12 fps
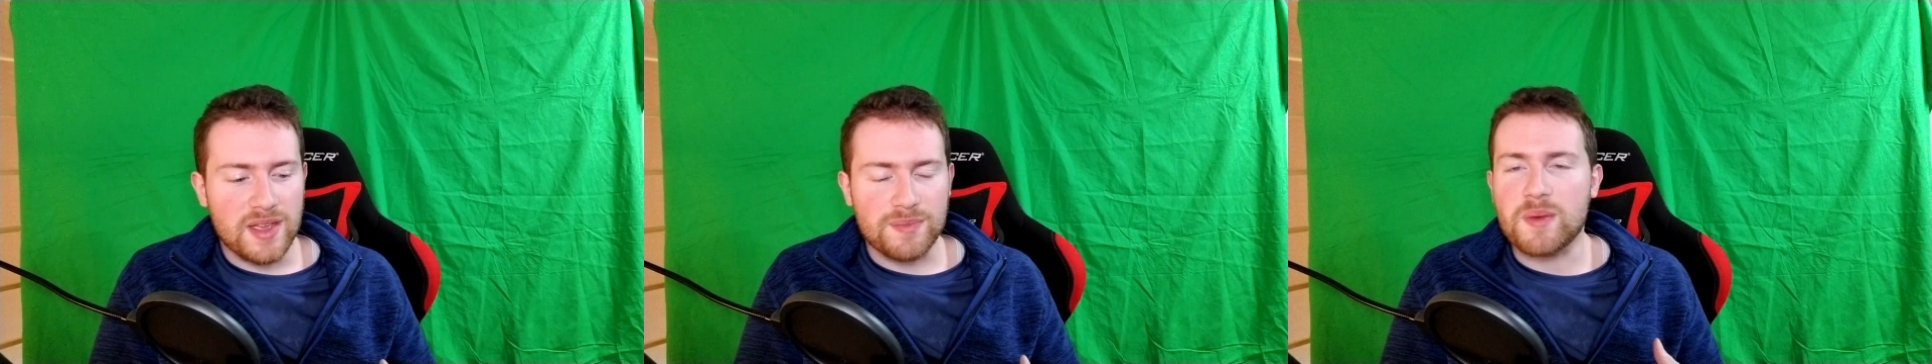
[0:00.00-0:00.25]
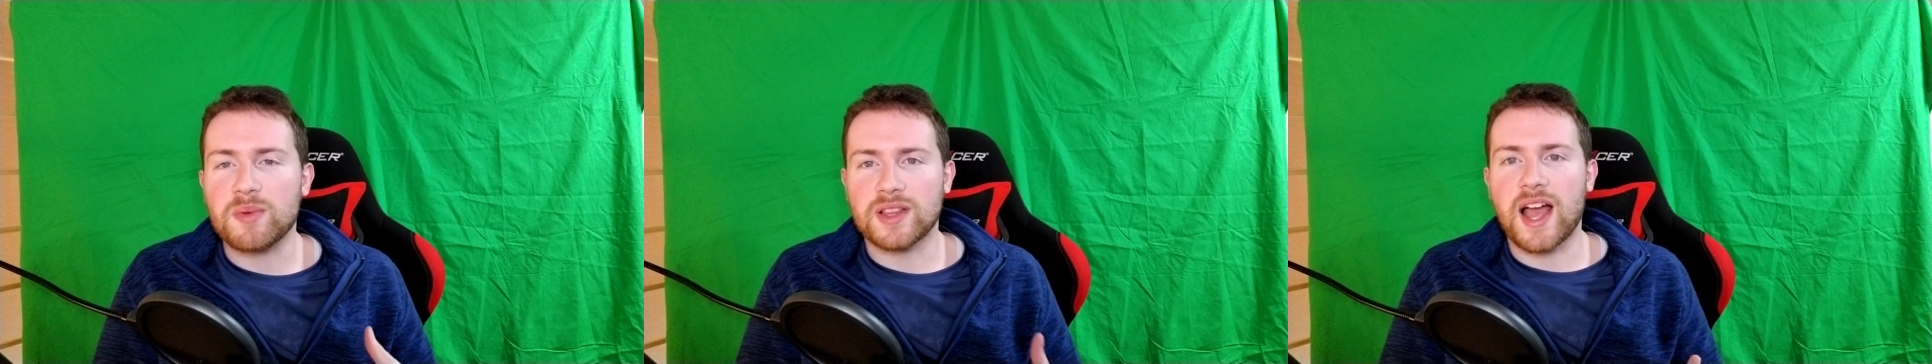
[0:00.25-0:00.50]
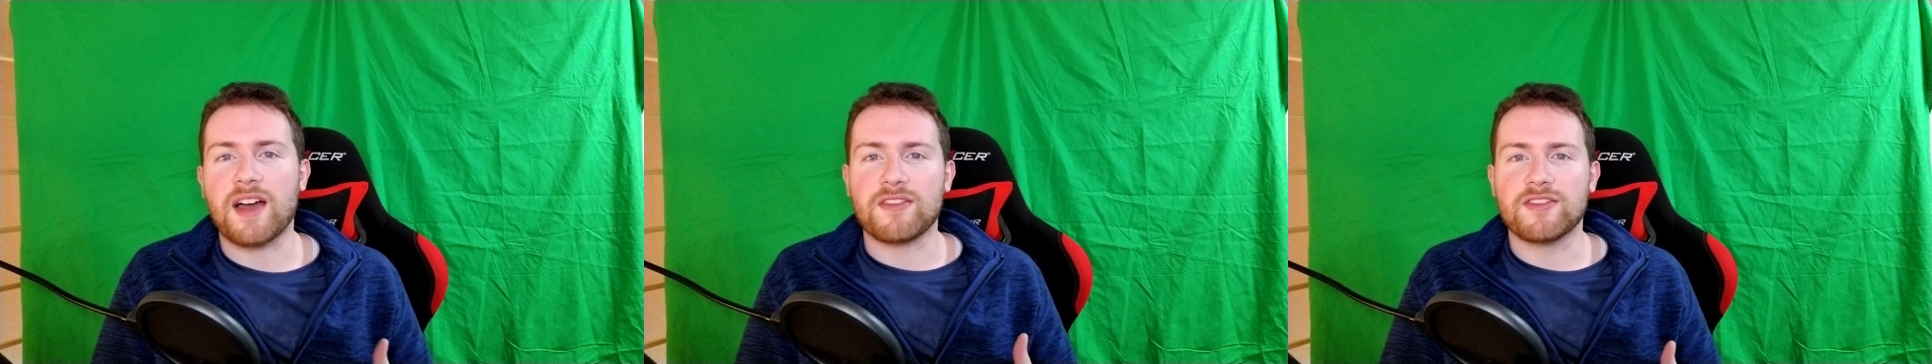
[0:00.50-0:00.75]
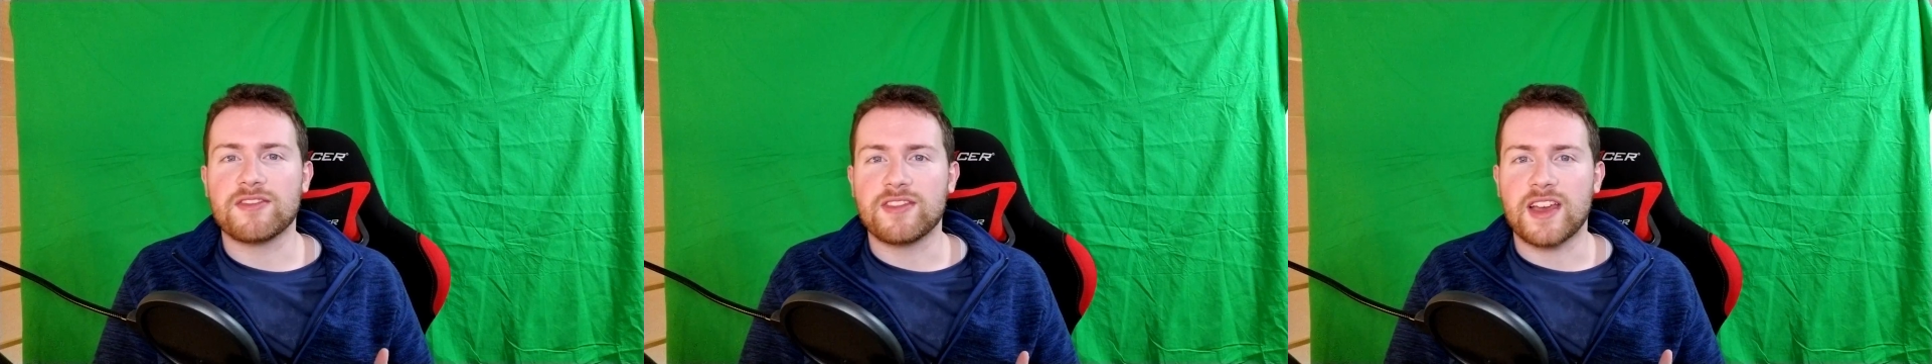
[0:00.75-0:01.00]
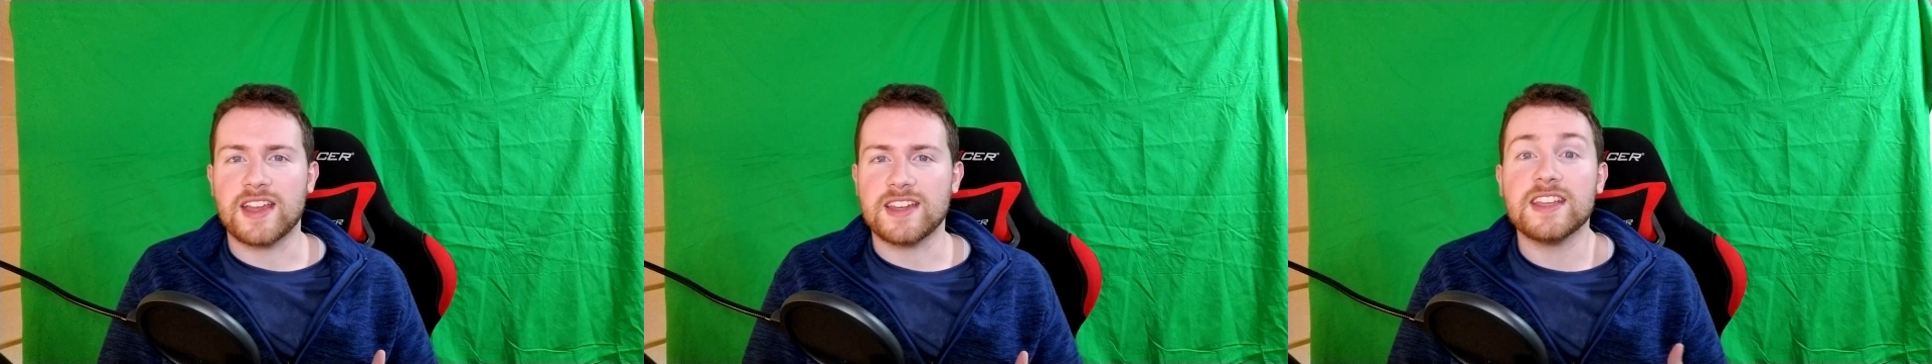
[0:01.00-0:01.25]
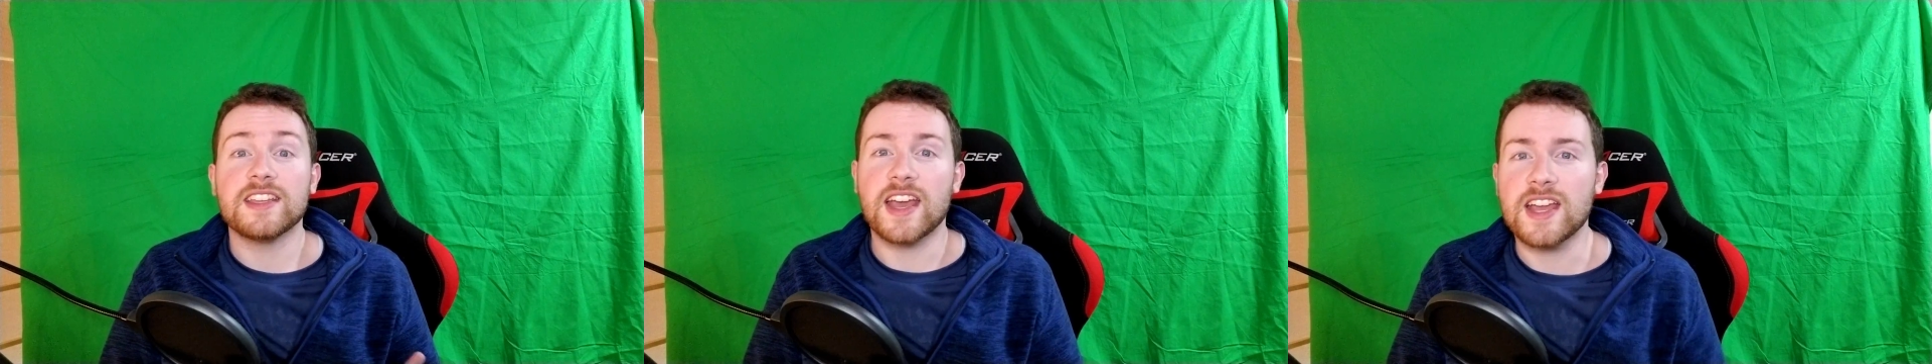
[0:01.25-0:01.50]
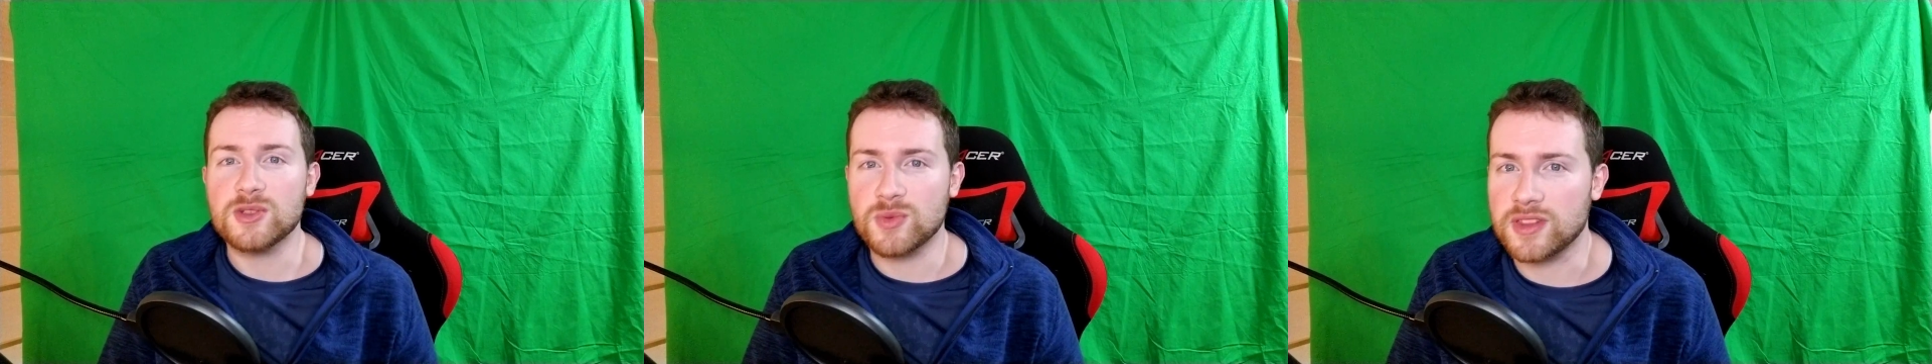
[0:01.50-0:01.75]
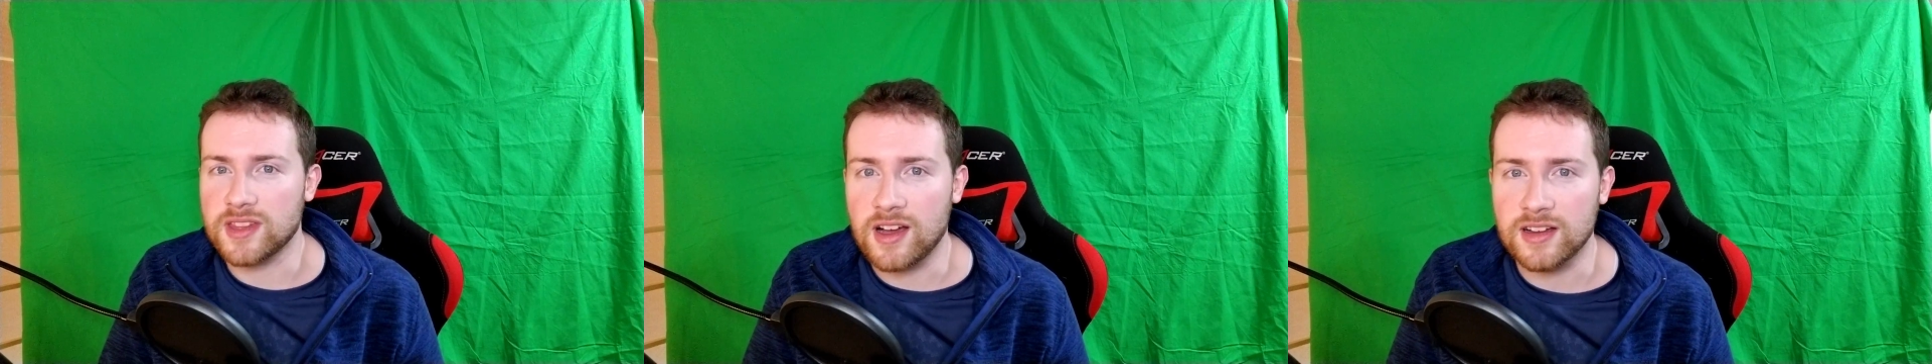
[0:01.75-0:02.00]
make people laugh and engage
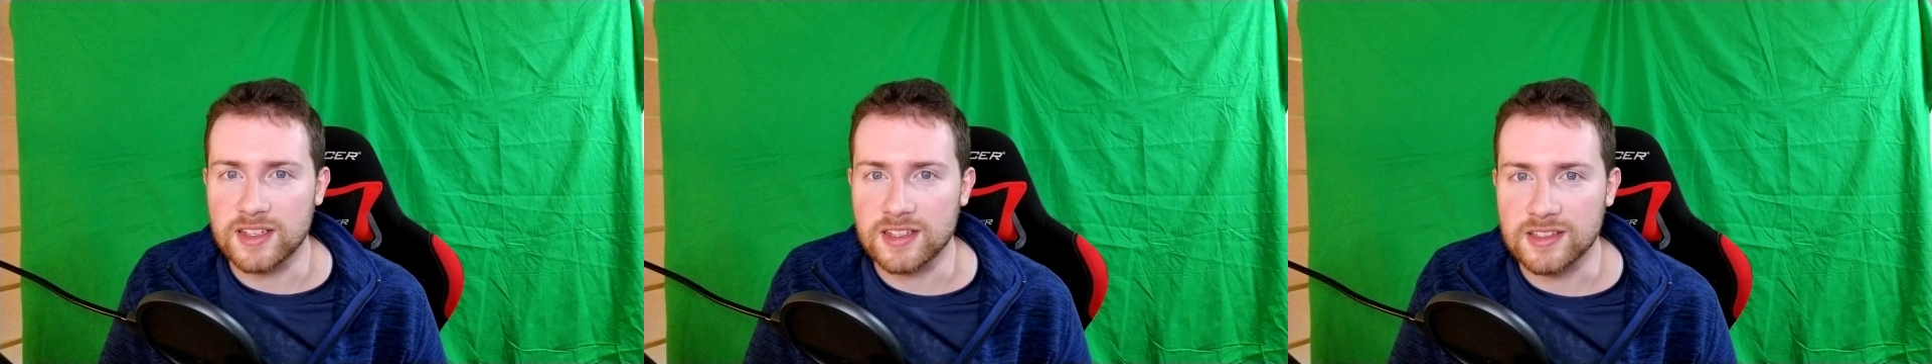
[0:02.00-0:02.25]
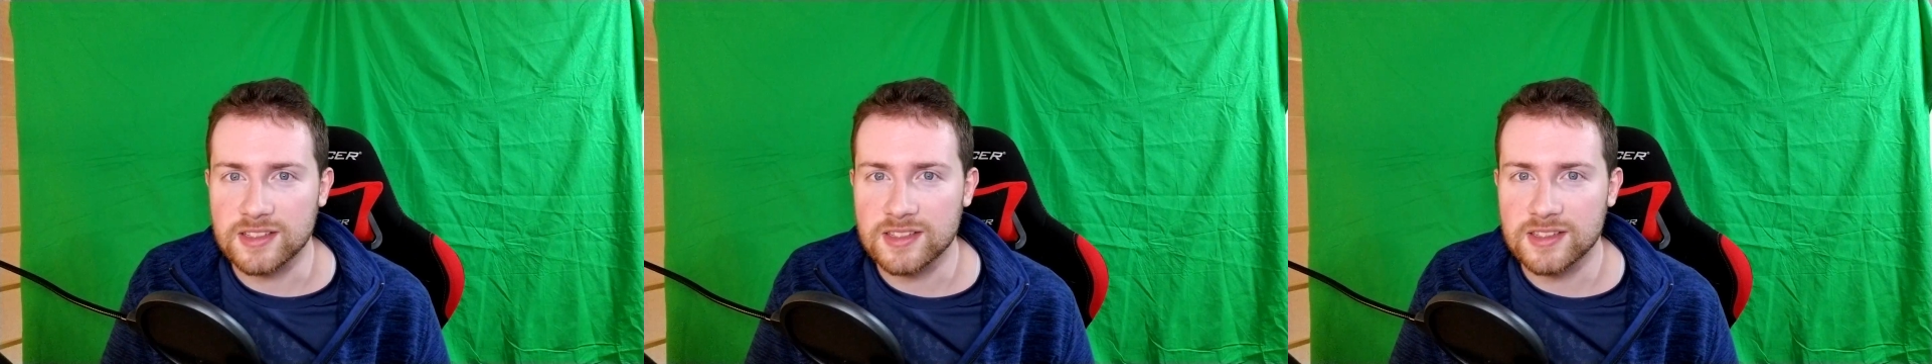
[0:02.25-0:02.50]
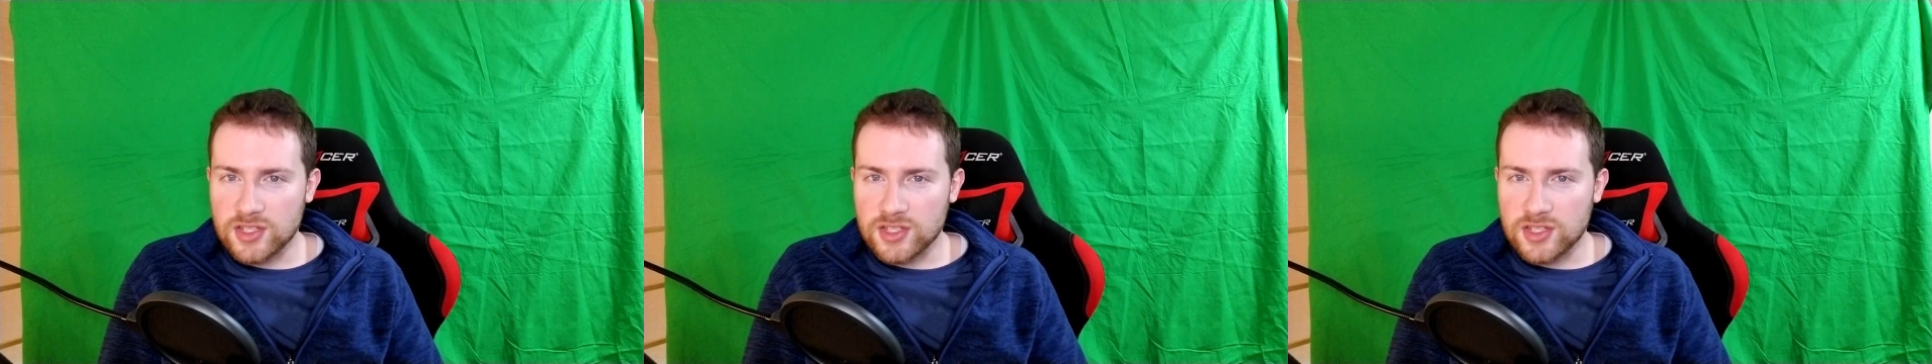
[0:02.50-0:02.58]
with the audience.